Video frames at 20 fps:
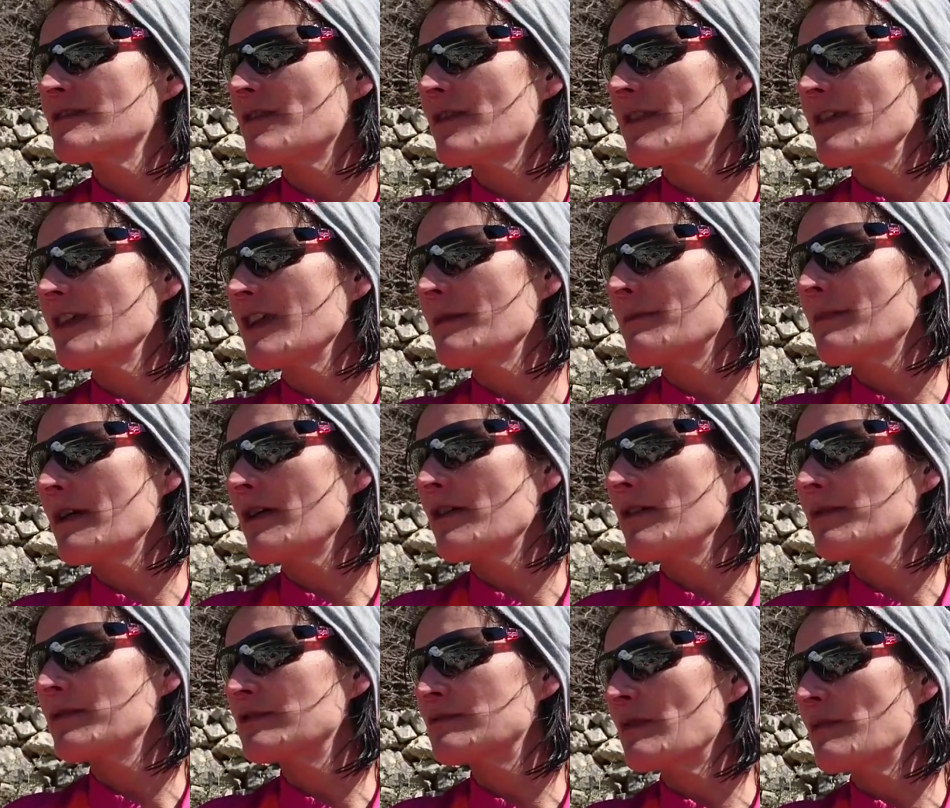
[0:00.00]
think
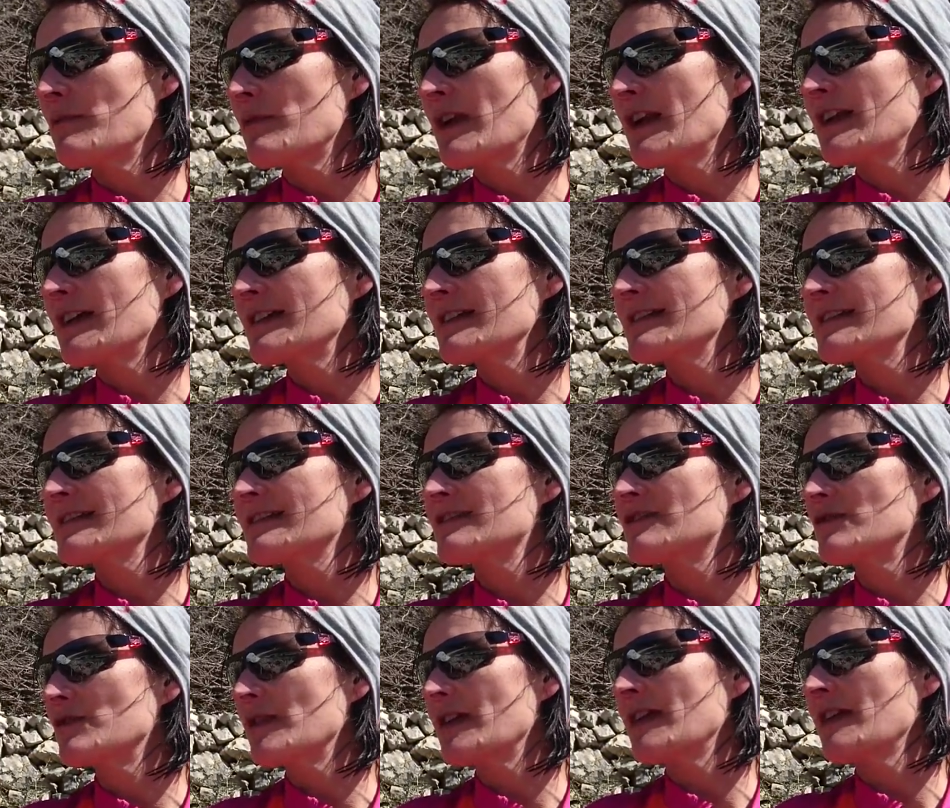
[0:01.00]
about swim runners
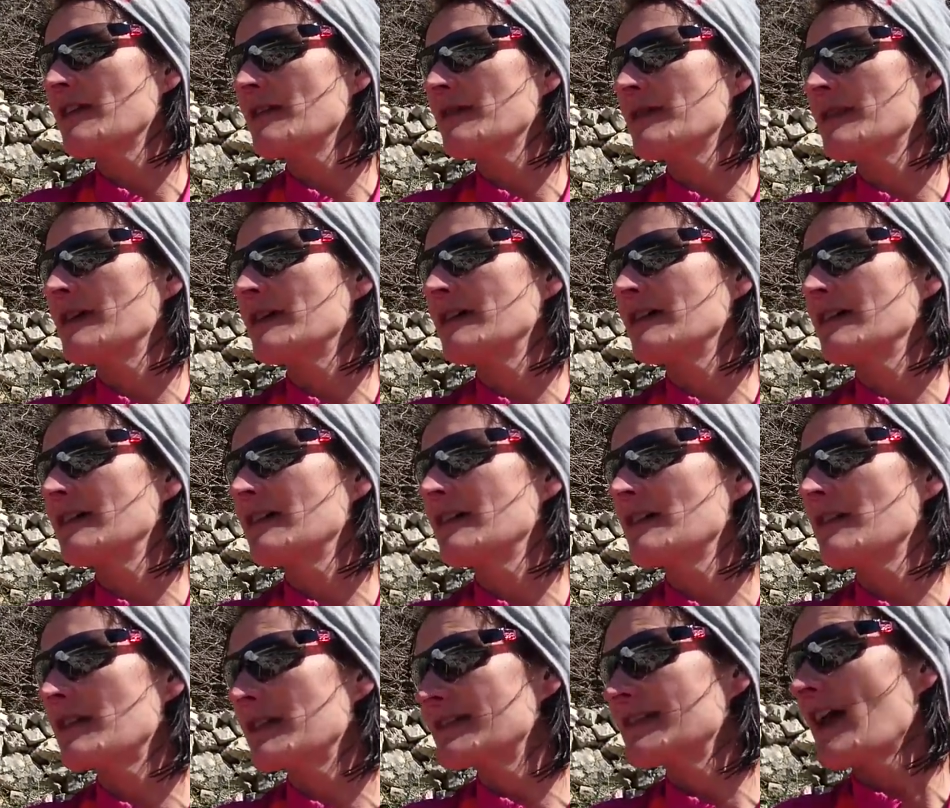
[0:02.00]
doing
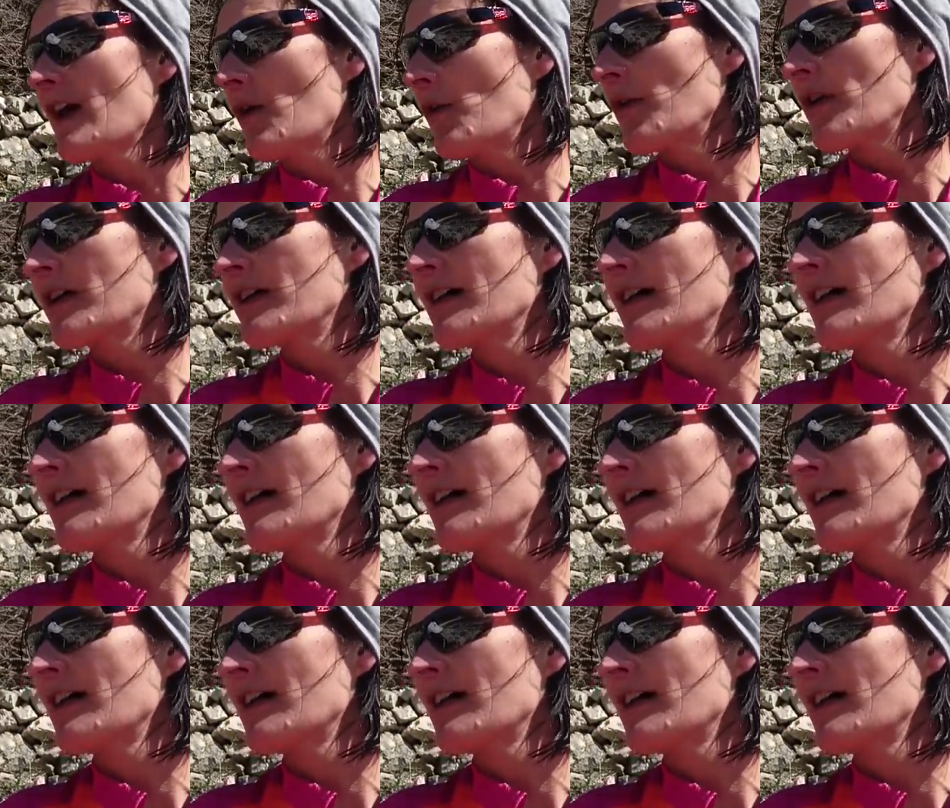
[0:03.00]
the the SAUC,